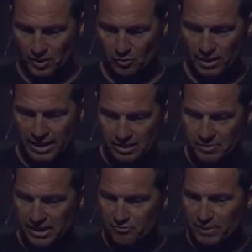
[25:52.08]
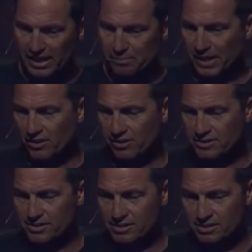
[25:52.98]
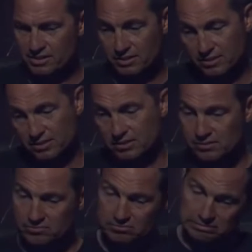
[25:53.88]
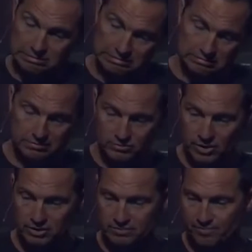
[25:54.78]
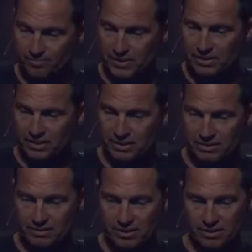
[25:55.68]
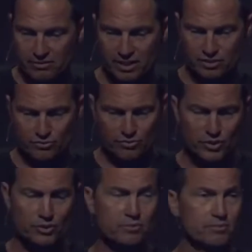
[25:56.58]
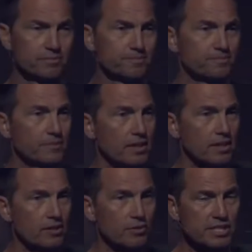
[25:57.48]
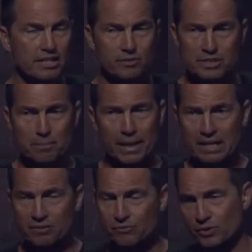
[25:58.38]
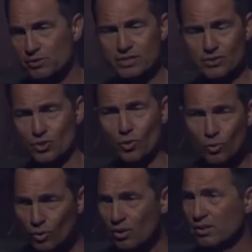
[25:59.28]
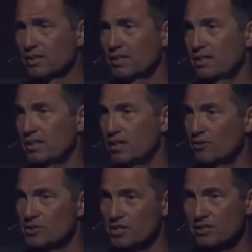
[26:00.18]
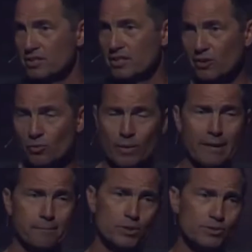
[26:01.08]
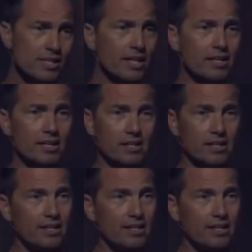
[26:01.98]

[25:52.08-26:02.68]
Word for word: Were Adam and Eve bad parents? Well, they did, you know, eat the fruit. Was it, was it bad influence at school? Was he listening to rap music?